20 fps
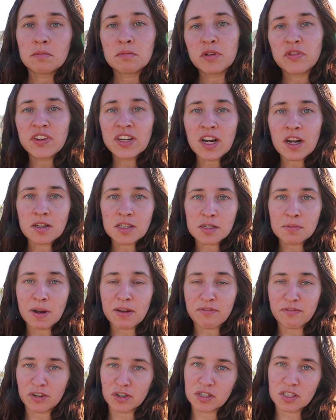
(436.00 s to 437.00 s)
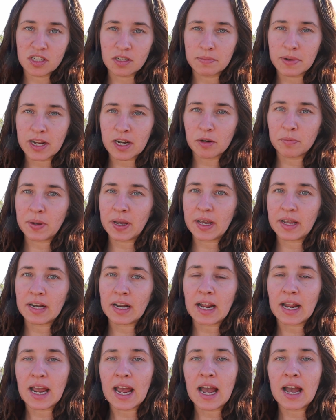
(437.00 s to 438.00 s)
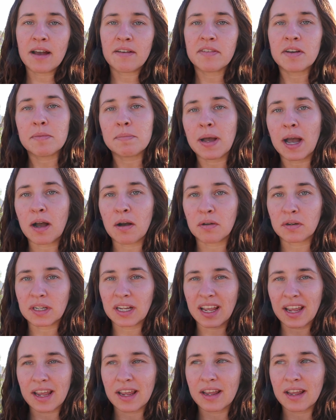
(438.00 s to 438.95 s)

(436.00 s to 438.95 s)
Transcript: Moving on to my first tomato bed, I have about,